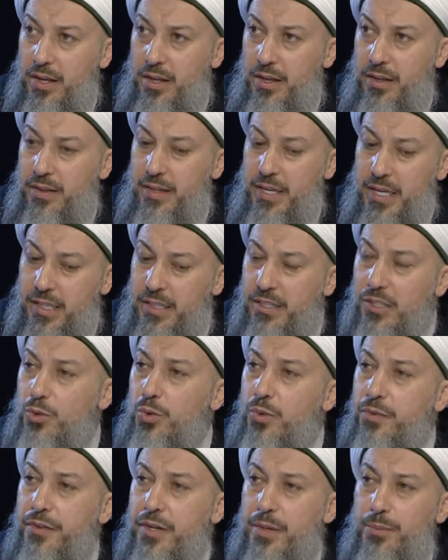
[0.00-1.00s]
These
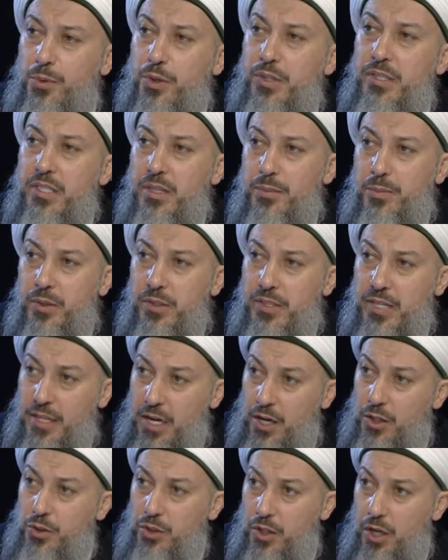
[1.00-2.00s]
Sufi principles that are
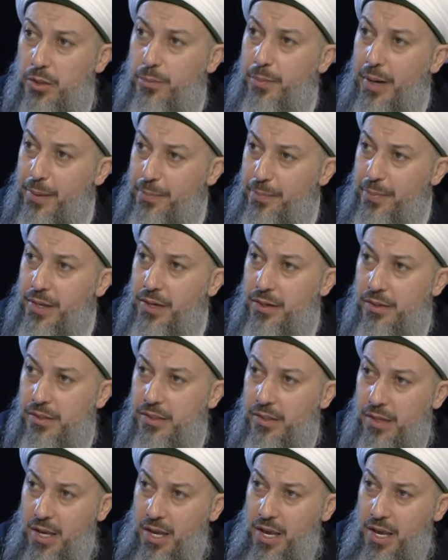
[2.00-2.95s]
taught by peers,